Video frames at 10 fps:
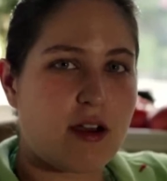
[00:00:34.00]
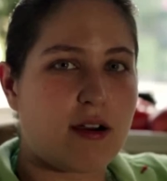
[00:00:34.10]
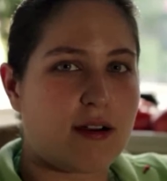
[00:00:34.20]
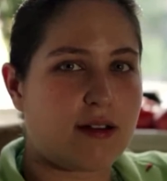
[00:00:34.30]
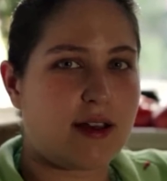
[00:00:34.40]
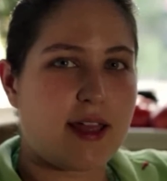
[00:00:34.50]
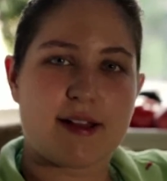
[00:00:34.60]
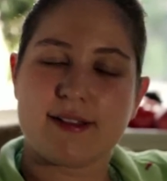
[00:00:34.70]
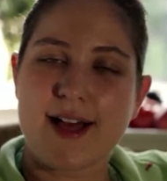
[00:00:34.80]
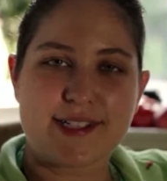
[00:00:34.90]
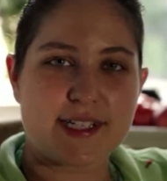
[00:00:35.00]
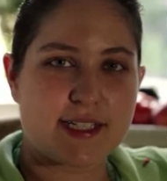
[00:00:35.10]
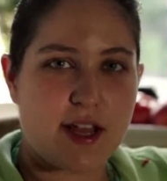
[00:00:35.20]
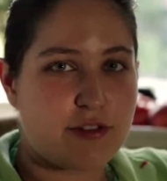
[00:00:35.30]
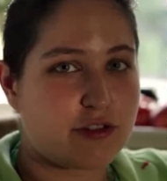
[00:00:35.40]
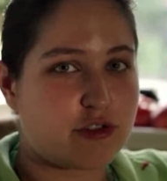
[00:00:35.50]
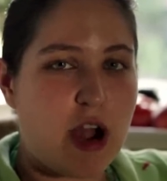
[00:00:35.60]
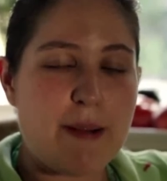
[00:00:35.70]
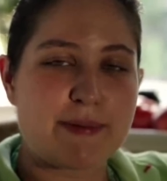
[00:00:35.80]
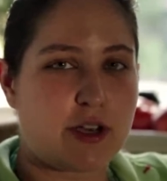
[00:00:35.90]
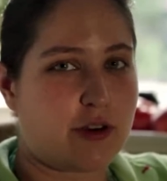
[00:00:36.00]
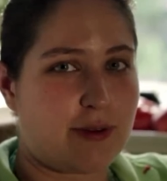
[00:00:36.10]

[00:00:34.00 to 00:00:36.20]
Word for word: on a classic southern drop dough